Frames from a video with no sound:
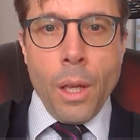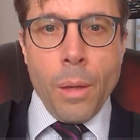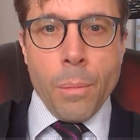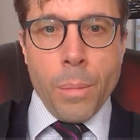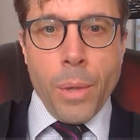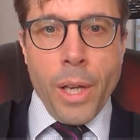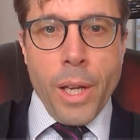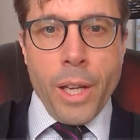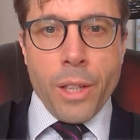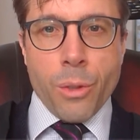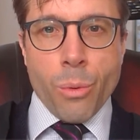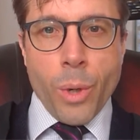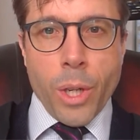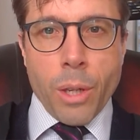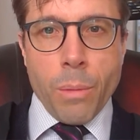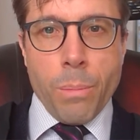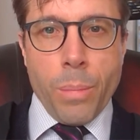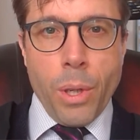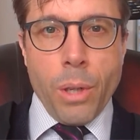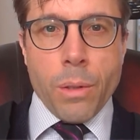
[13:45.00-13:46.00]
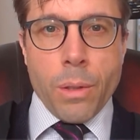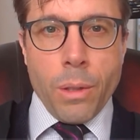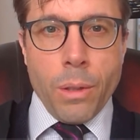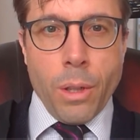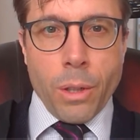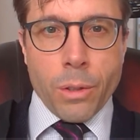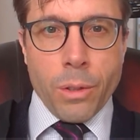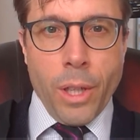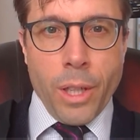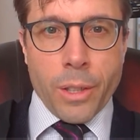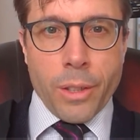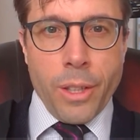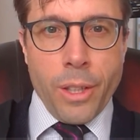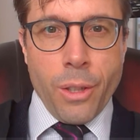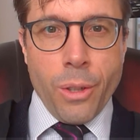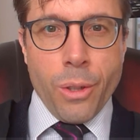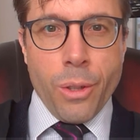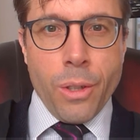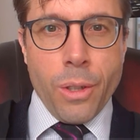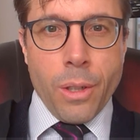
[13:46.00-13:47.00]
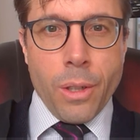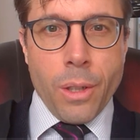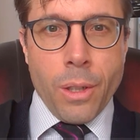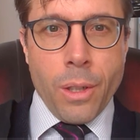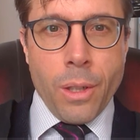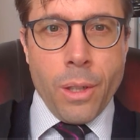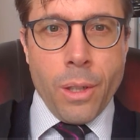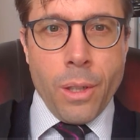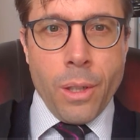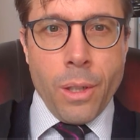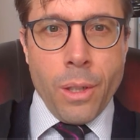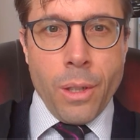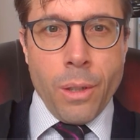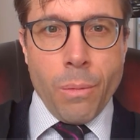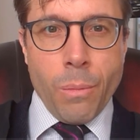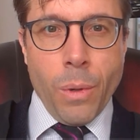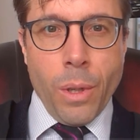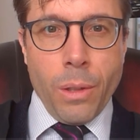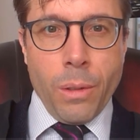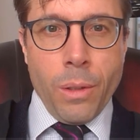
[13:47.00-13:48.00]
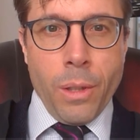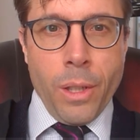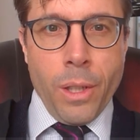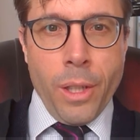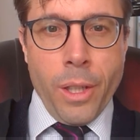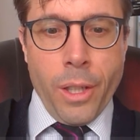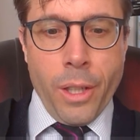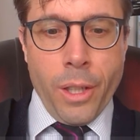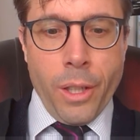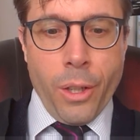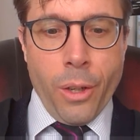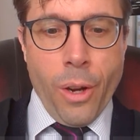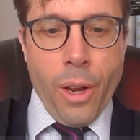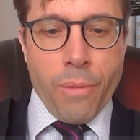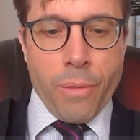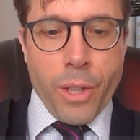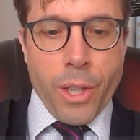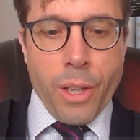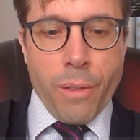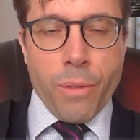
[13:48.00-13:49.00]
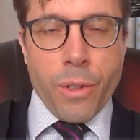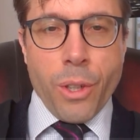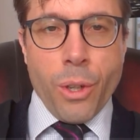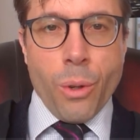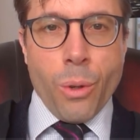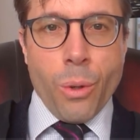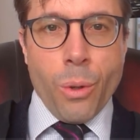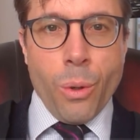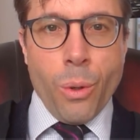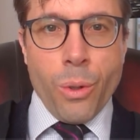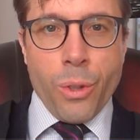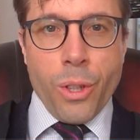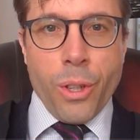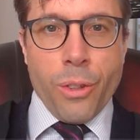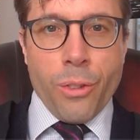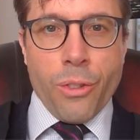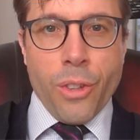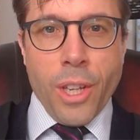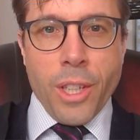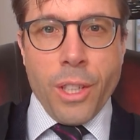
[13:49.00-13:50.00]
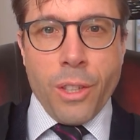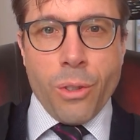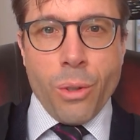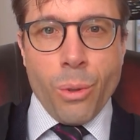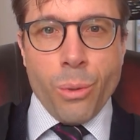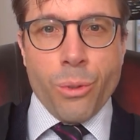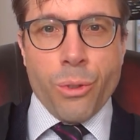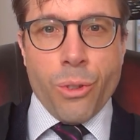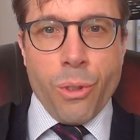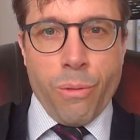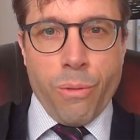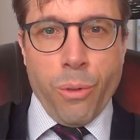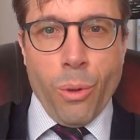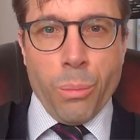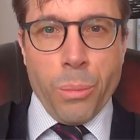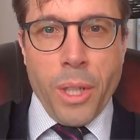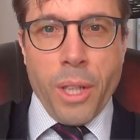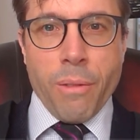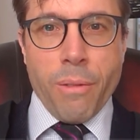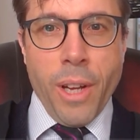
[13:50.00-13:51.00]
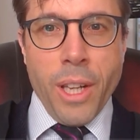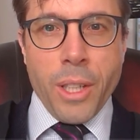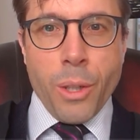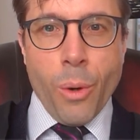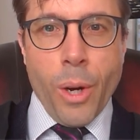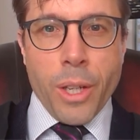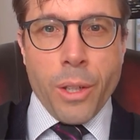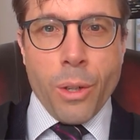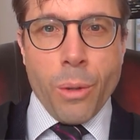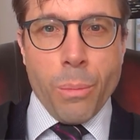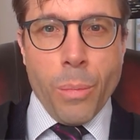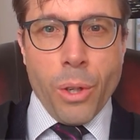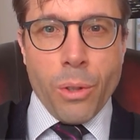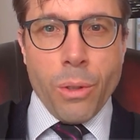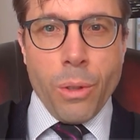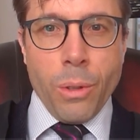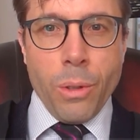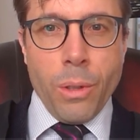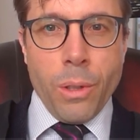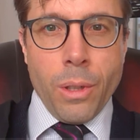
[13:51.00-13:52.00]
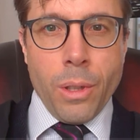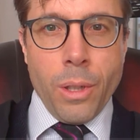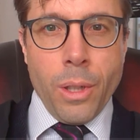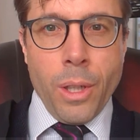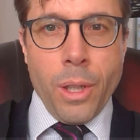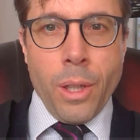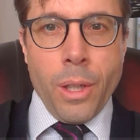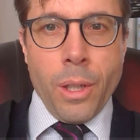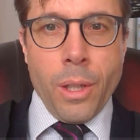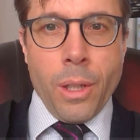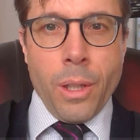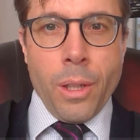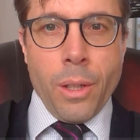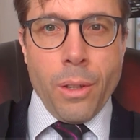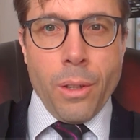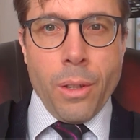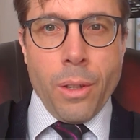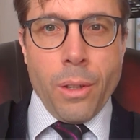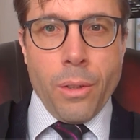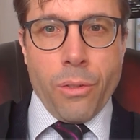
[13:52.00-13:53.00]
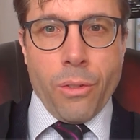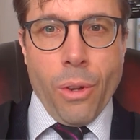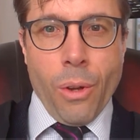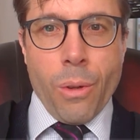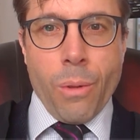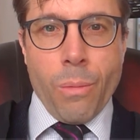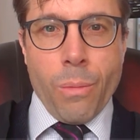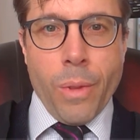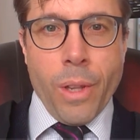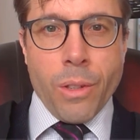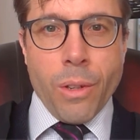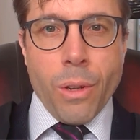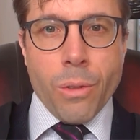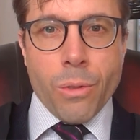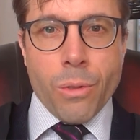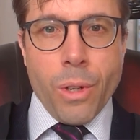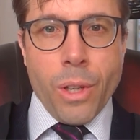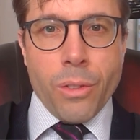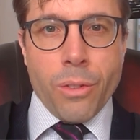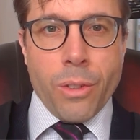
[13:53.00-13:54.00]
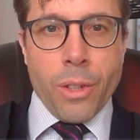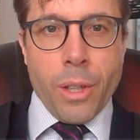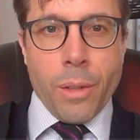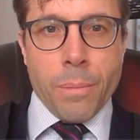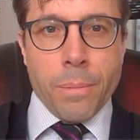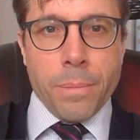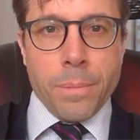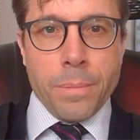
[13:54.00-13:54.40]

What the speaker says: But how do we compute the log likelihood? Well, you haven't given your audience any tools to formally evaluate your model, so they don't trust it.